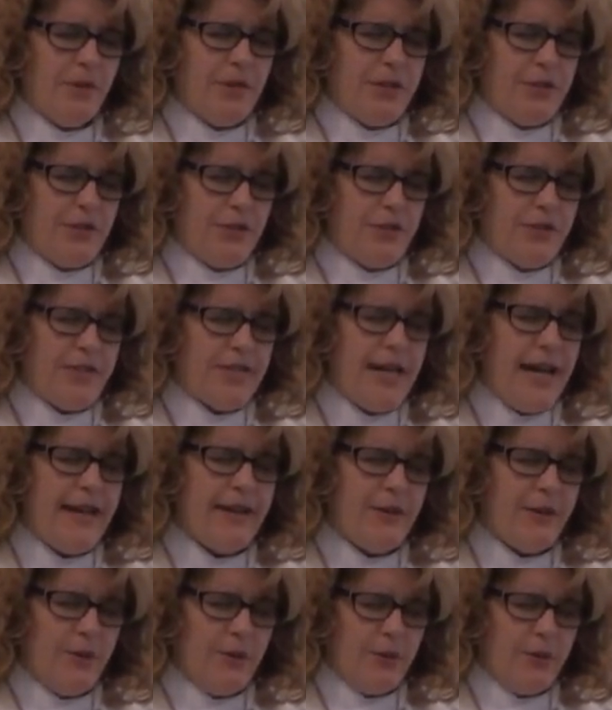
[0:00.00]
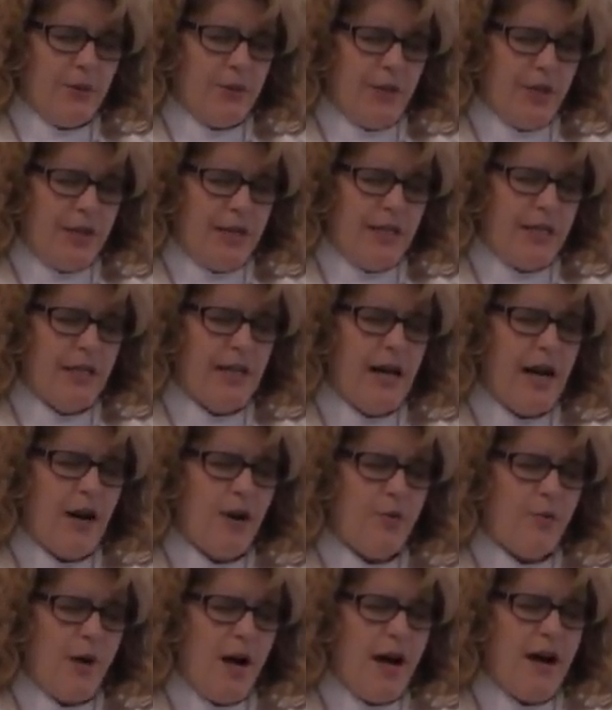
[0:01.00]
in your sight, O Lord,
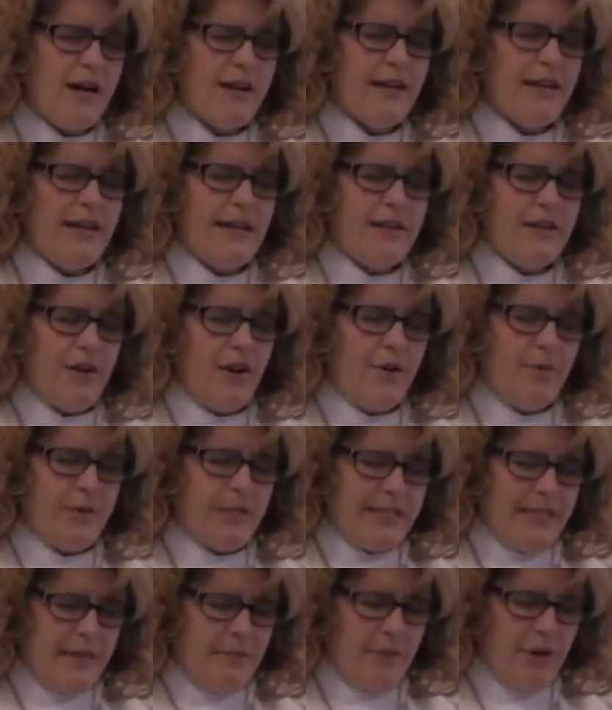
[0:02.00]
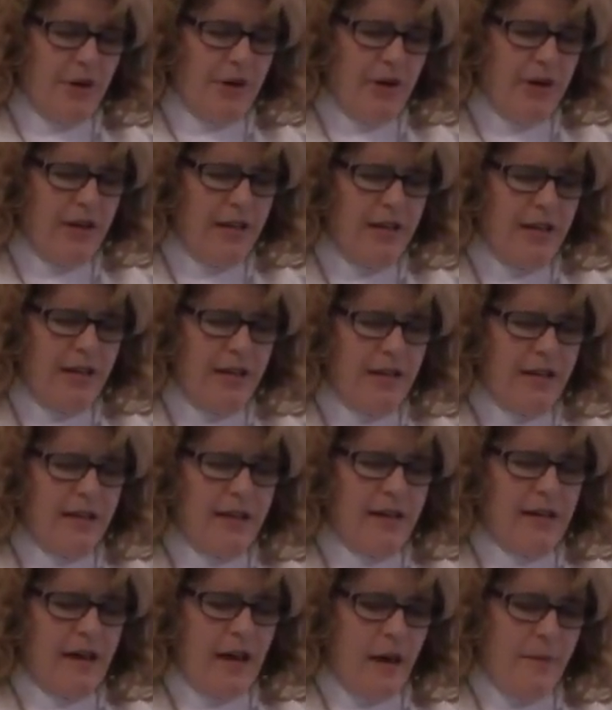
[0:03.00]
our rock and our Redeemer.
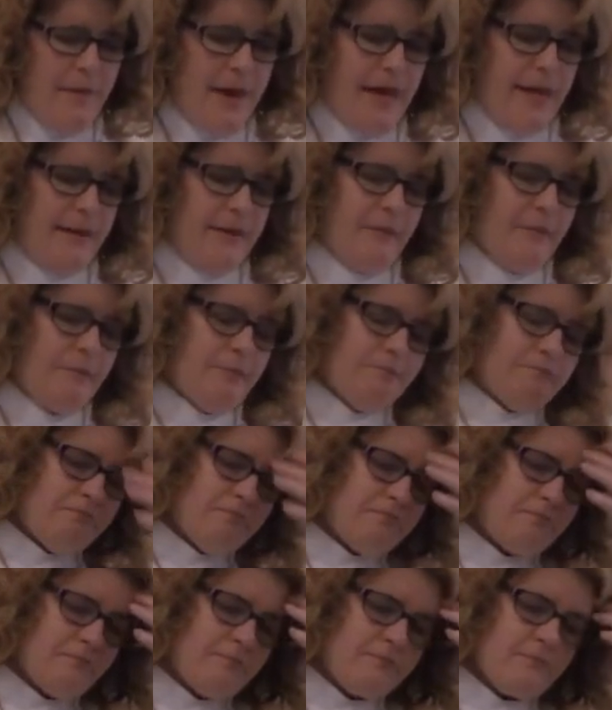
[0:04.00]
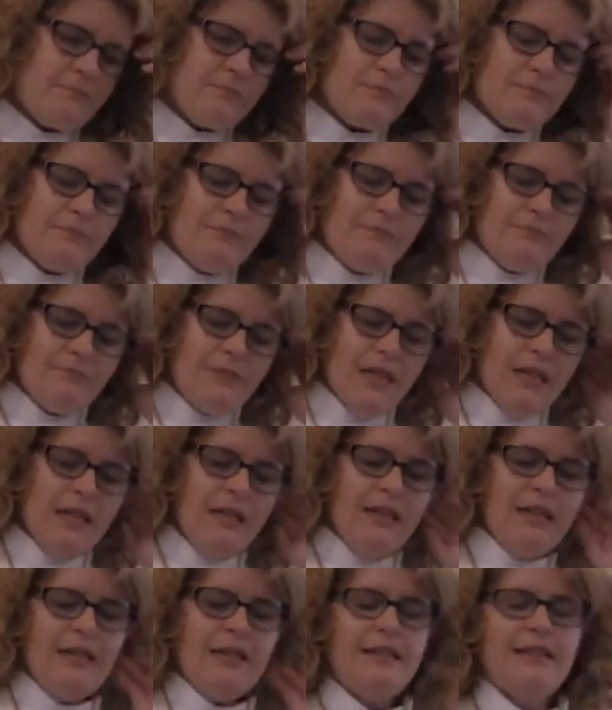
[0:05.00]
Amen.
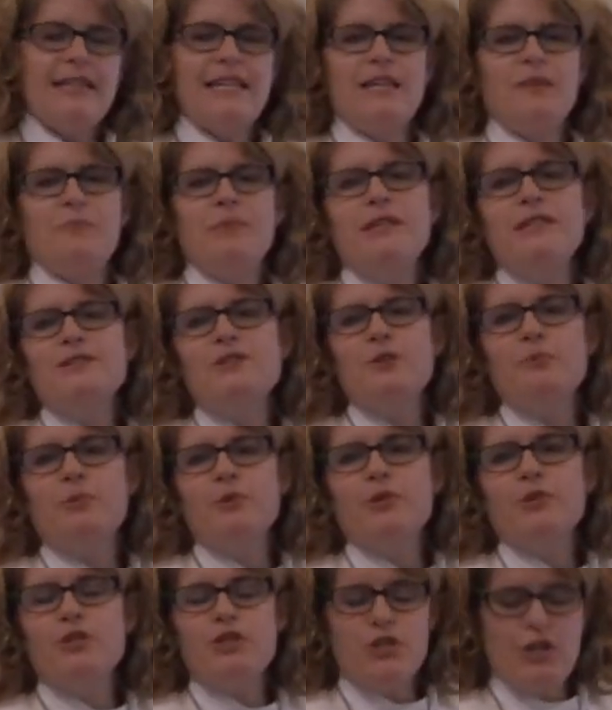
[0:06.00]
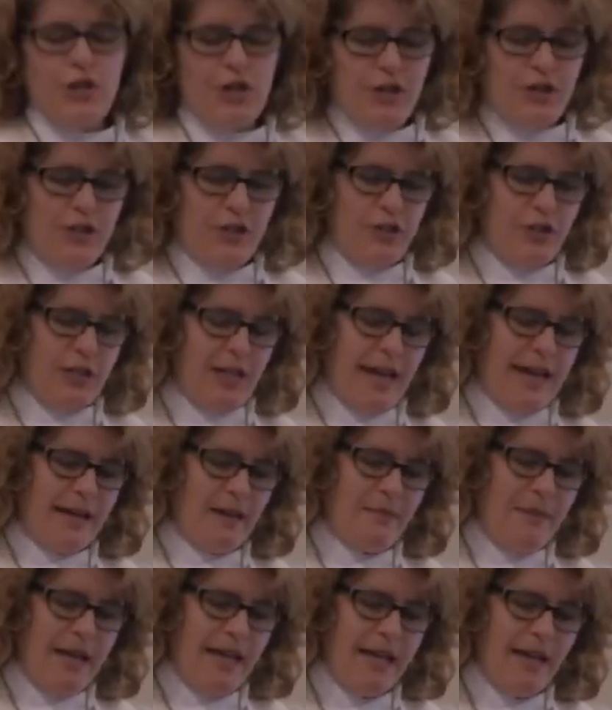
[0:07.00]
The Episcopal Church, like
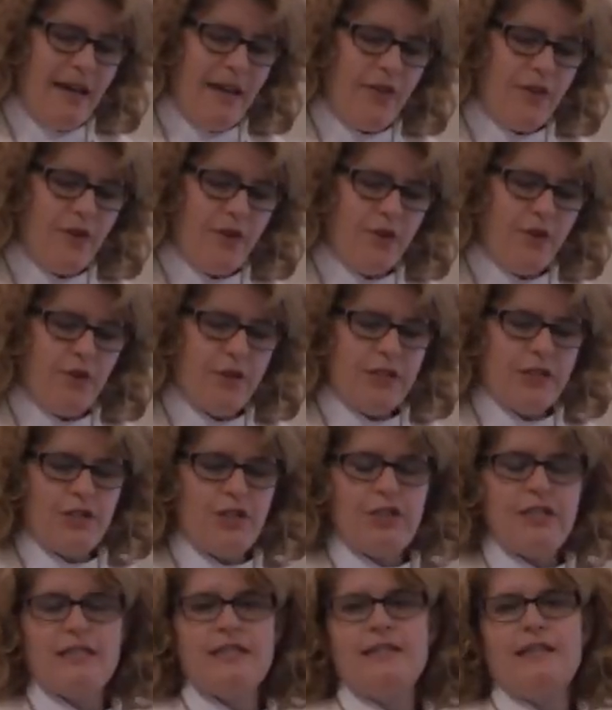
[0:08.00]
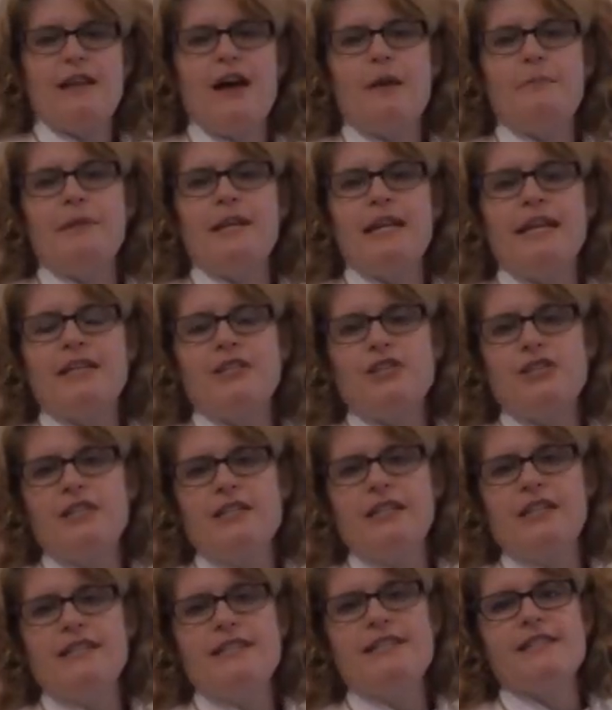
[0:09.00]
many other Christian
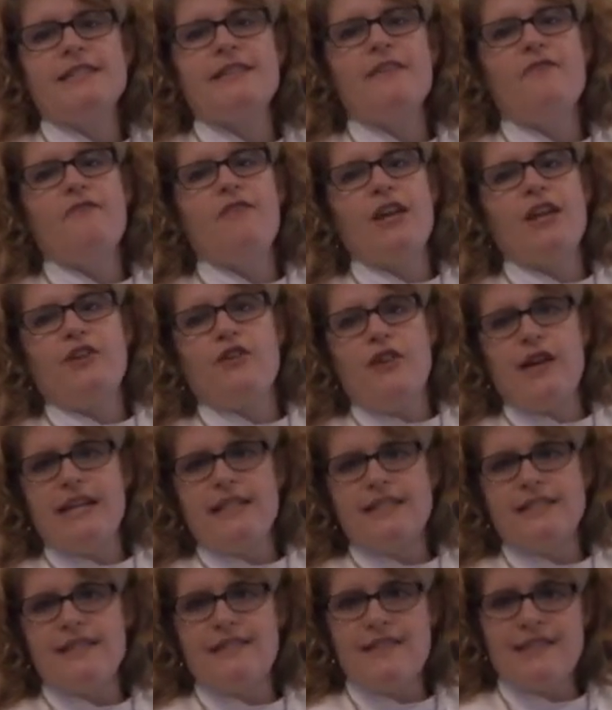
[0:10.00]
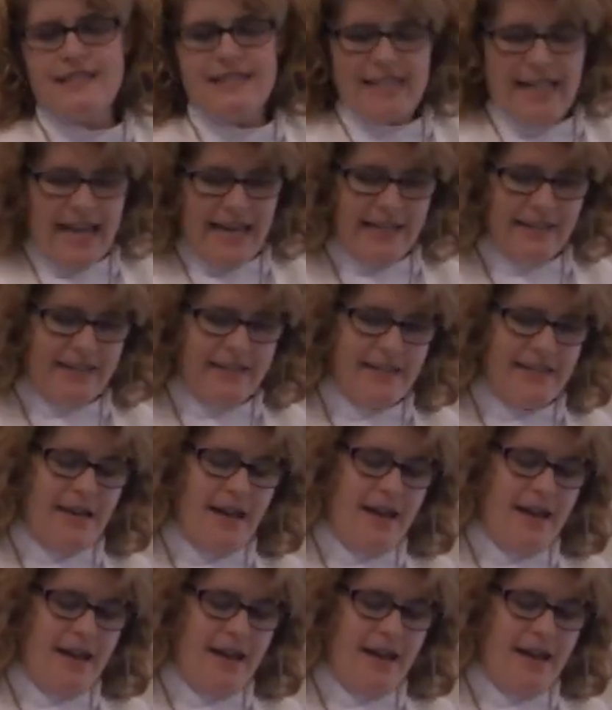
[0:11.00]
denominations, venerates the saints.